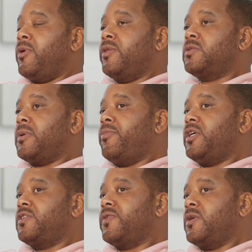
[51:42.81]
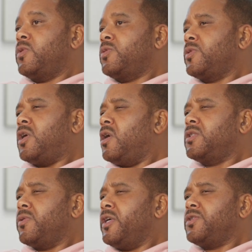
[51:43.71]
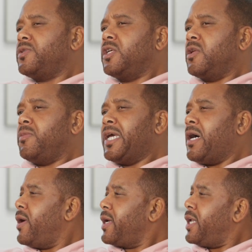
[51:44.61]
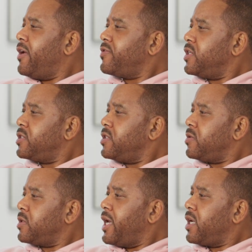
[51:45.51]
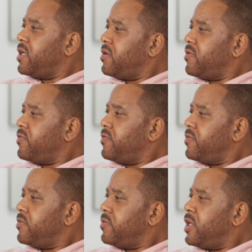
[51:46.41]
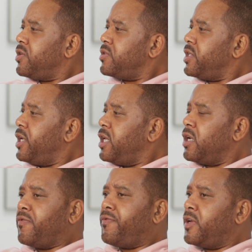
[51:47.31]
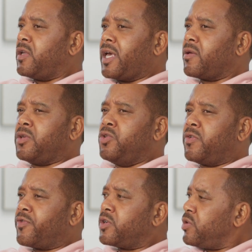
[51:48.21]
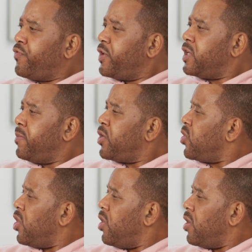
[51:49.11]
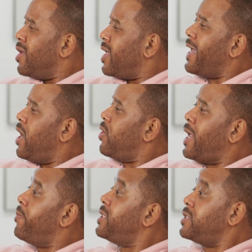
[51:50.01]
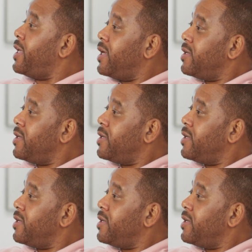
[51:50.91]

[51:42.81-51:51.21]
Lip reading: mother's my best friend, which was also interesting to me, how I could have such a lack of understanding of like universal fundamental law. Like, how could I miss that?